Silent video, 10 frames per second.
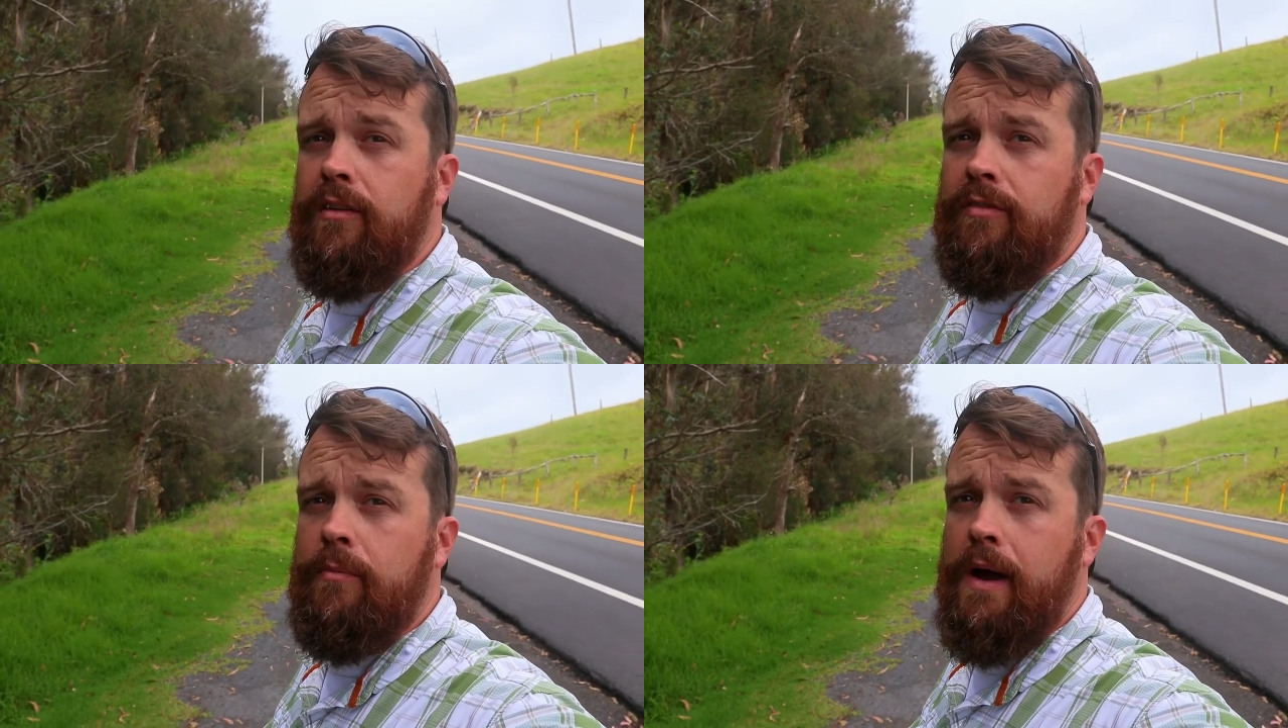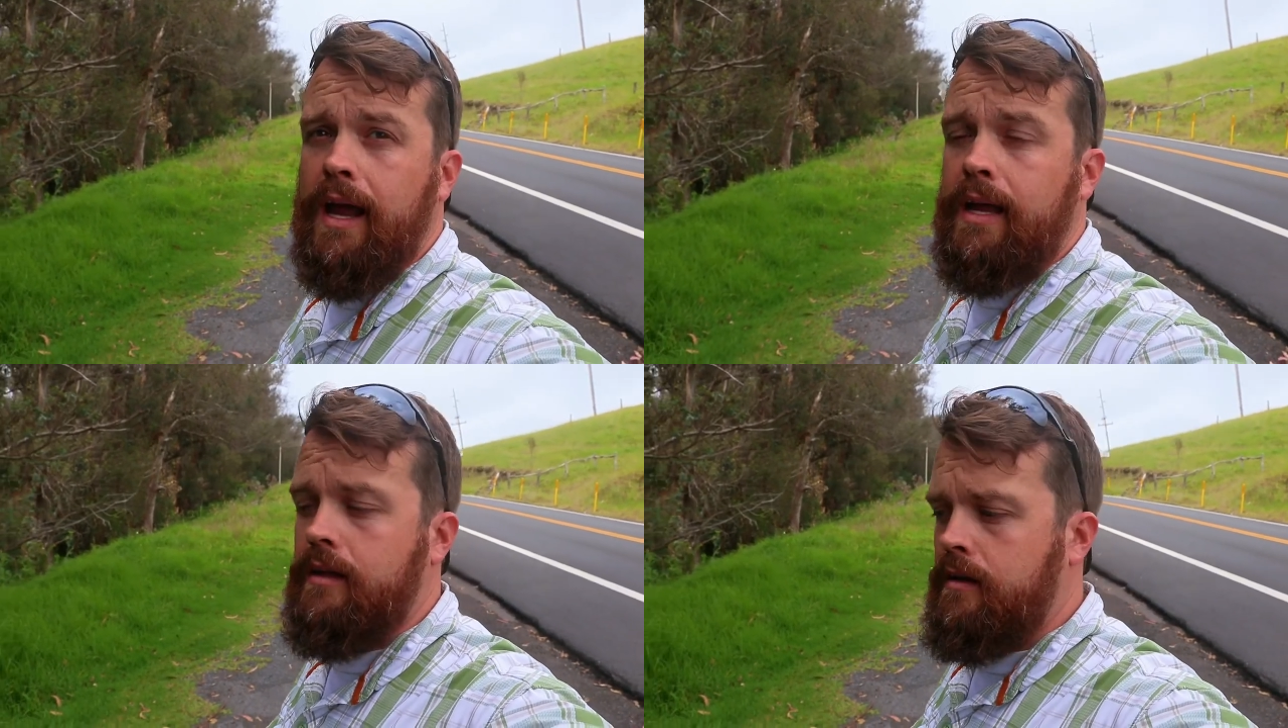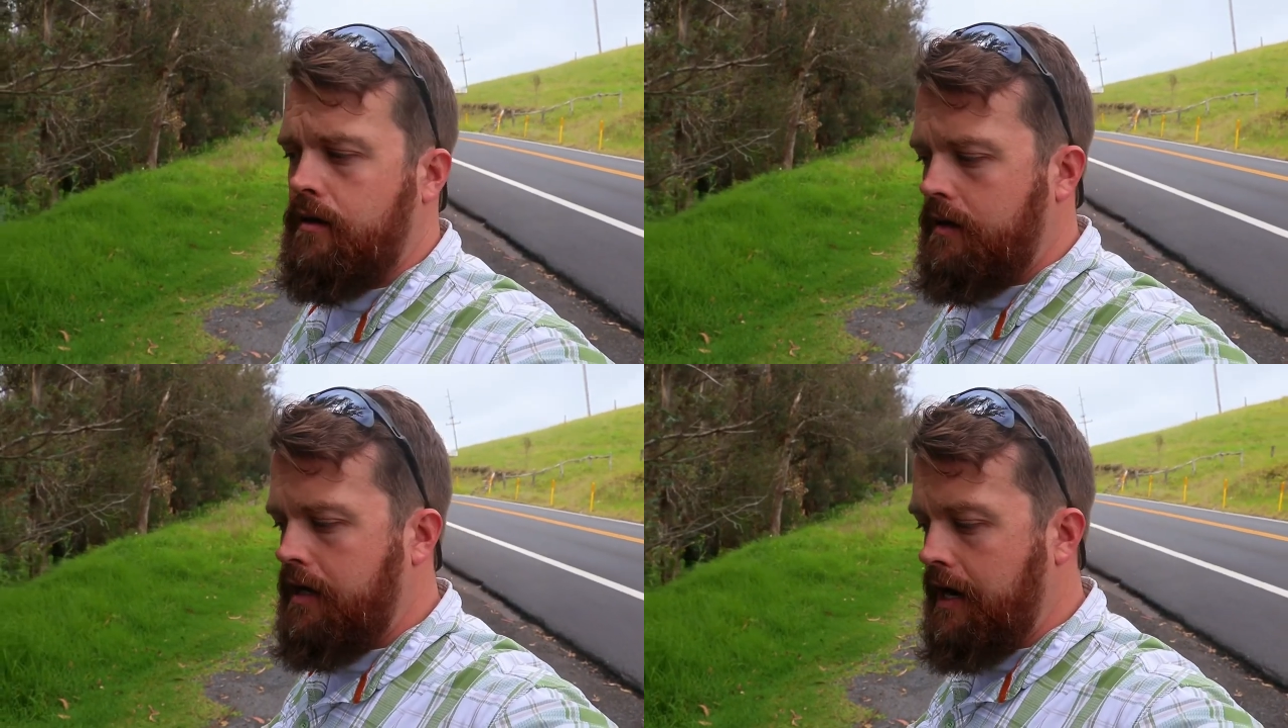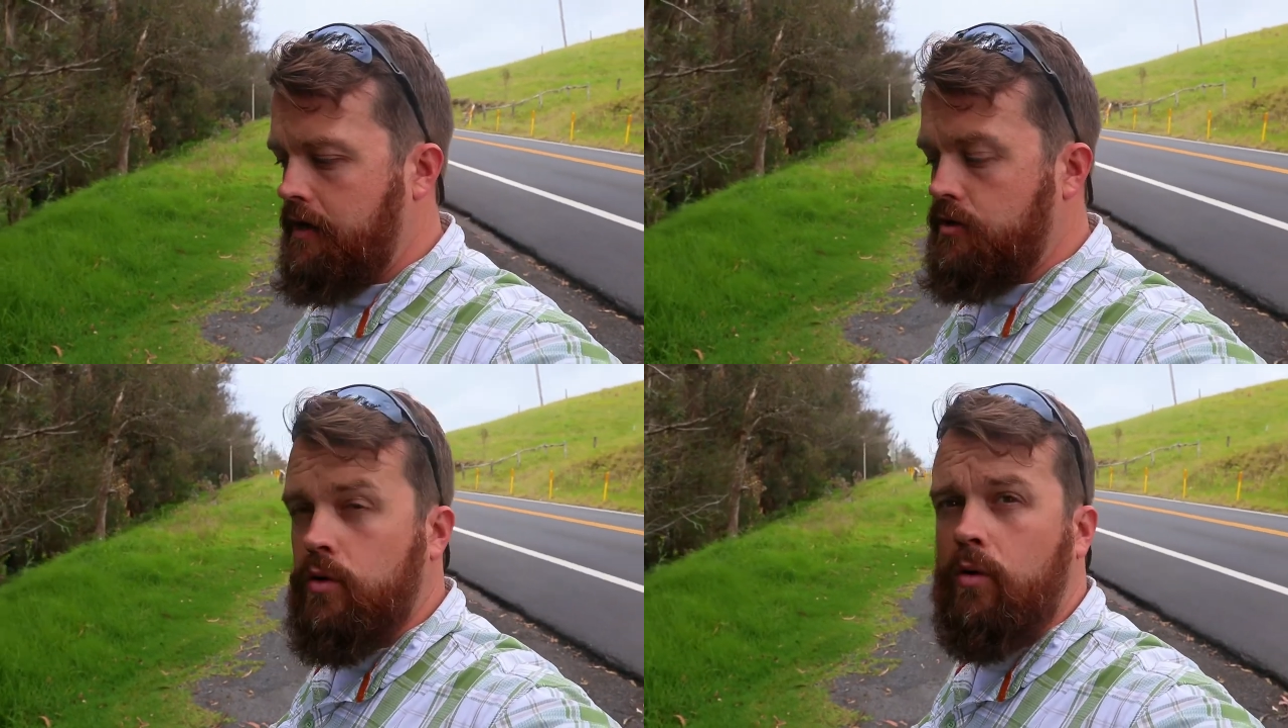from my
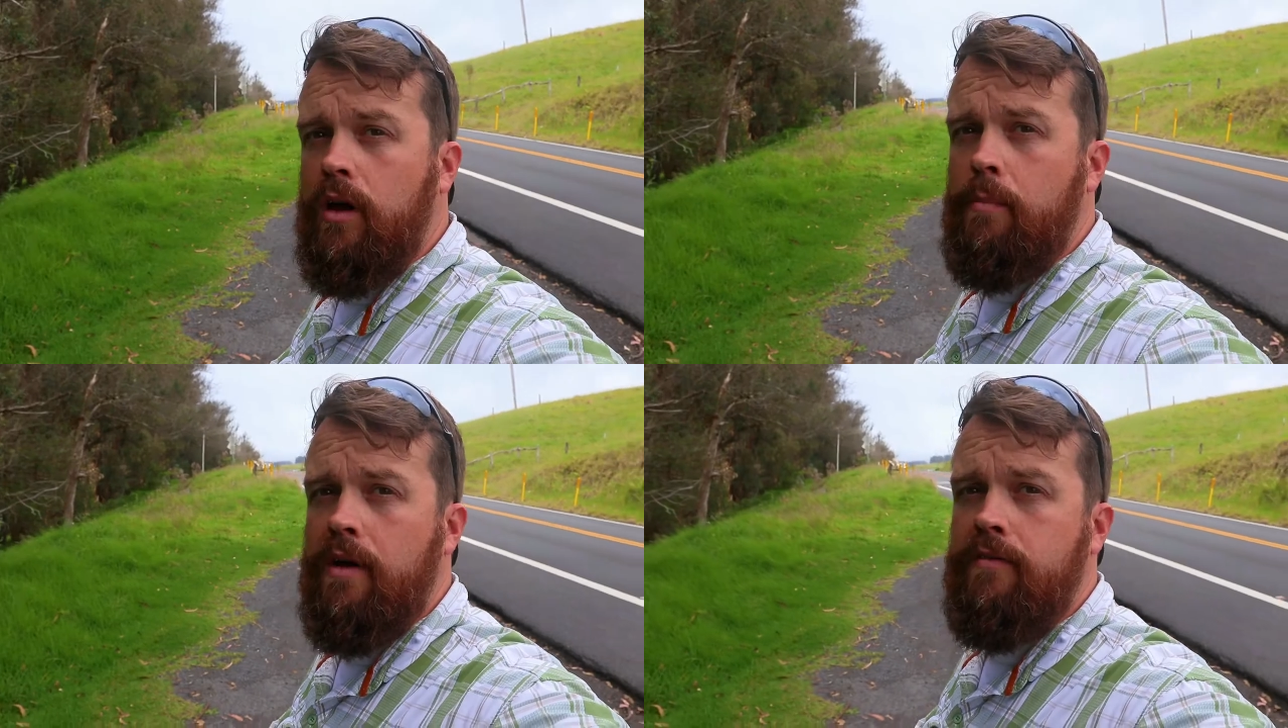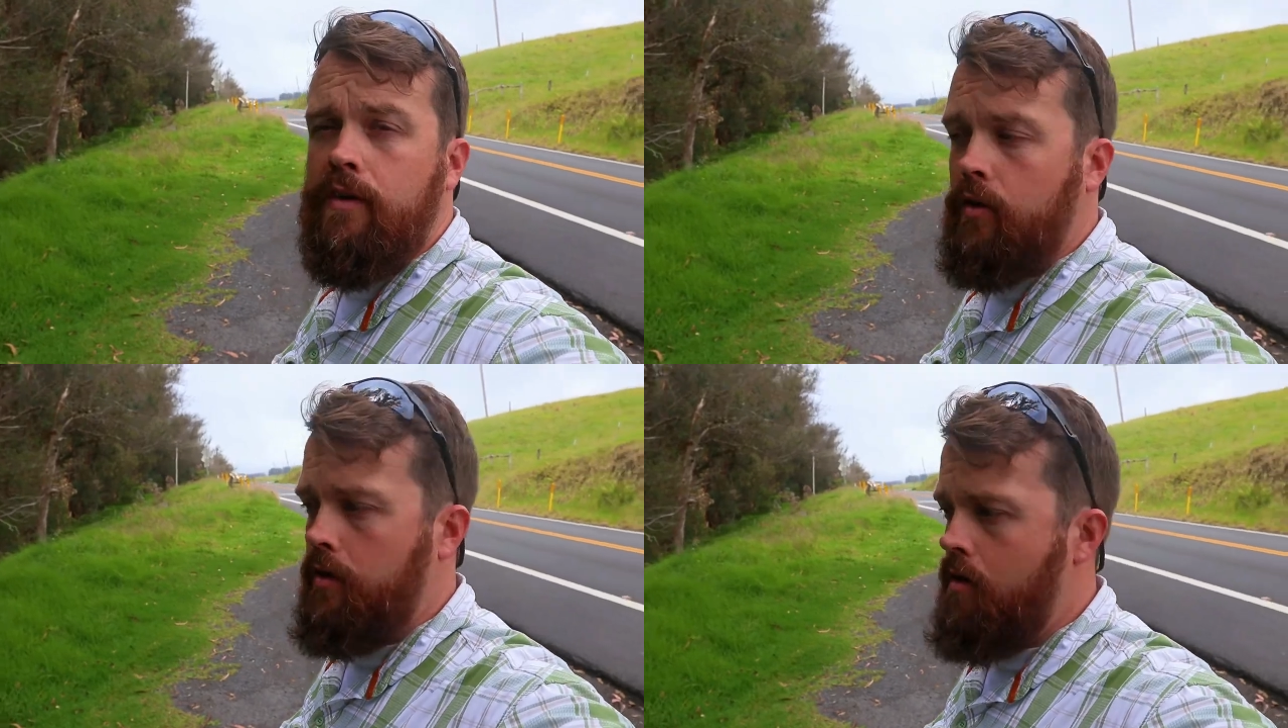guided tour on my phone.